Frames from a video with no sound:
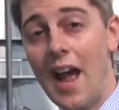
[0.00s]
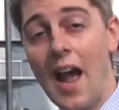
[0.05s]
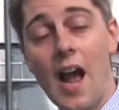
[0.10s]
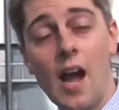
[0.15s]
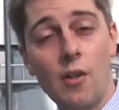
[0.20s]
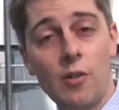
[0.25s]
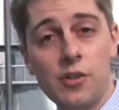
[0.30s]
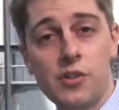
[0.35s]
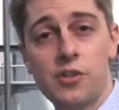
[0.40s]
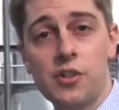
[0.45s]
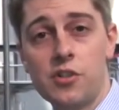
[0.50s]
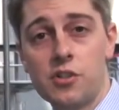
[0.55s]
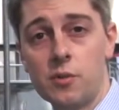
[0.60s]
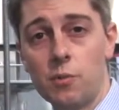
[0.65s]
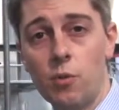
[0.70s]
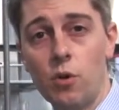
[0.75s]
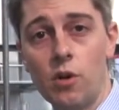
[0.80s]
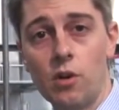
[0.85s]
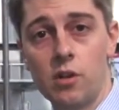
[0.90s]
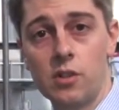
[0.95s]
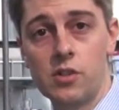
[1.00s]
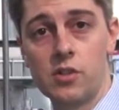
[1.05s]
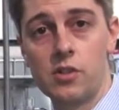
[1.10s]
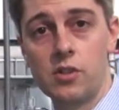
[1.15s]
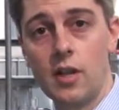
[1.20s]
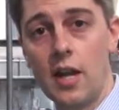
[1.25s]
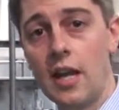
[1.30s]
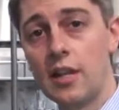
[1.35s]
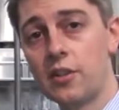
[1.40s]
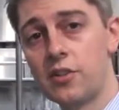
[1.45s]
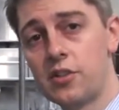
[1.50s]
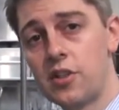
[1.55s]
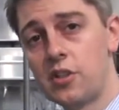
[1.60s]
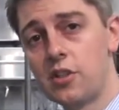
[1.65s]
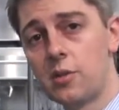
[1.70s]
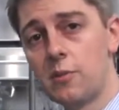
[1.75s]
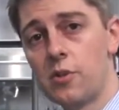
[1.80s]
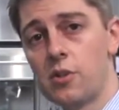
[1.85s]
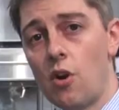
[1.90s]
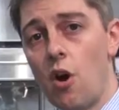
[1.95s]
how the system works. And the
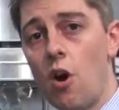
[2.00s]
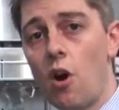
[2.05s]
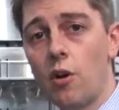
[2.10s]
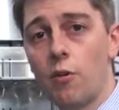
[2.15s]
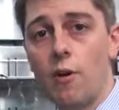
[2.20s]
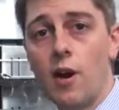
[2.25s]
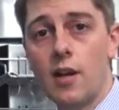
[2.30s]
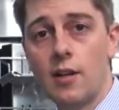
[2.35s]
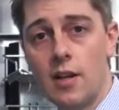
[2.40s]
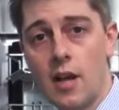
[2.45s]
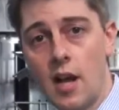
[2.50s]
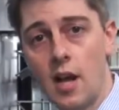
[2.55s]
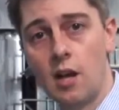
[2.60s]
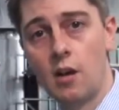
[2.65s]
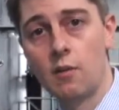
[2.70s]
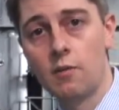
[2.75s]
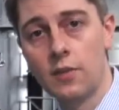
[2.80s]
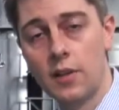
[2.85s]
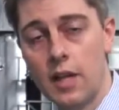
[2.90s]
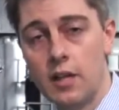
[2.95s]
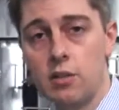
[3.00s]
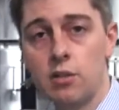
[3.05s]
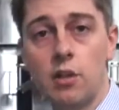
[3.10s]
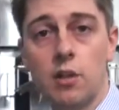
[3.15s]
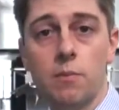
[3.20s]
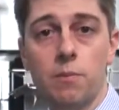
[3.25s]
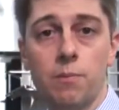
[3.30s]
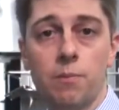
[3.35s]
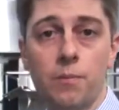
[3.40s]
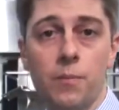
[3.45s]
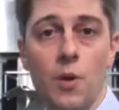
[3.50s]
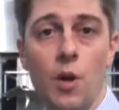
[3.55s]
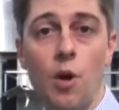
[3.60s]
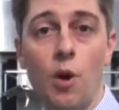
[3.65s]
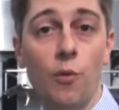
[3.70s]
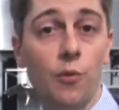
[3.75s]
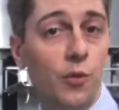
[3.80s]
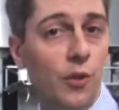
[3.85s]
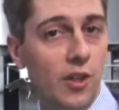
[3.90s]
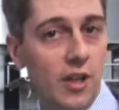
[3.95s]
system is on right now, and you can
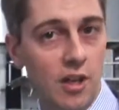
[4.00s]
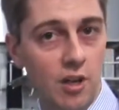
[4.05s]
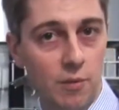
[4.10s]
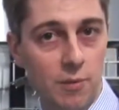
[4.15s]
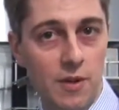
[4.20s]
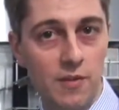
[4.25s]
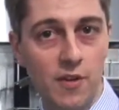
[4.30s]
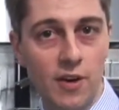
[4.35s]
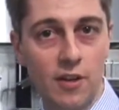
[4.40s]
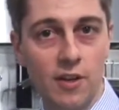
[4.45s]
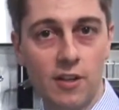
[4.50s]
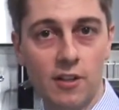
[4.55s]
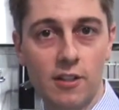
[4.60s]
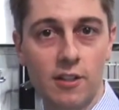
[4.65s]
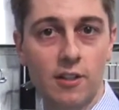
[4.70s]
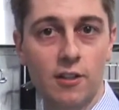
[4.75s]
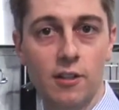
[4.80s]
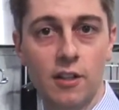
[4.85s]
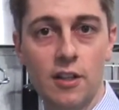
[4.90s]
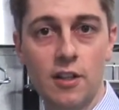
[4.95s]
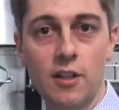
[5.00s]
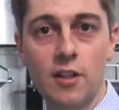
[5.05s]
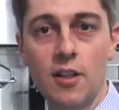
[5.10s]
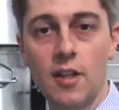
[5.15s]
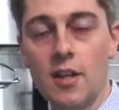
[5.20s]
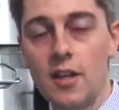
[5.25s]
hopefully hear me very clearly,